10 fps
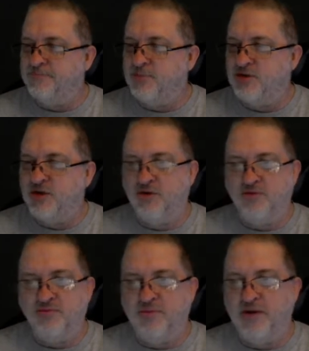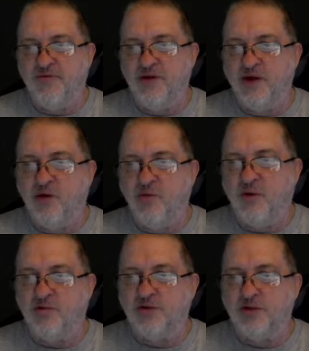So if you don't
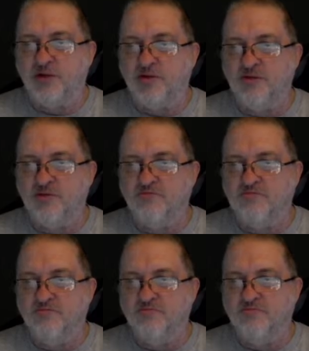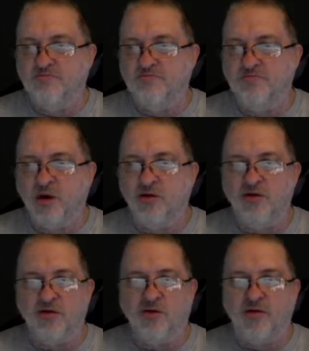want to mow
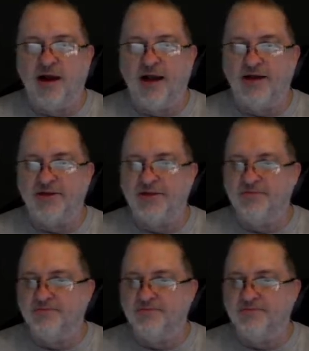your grass,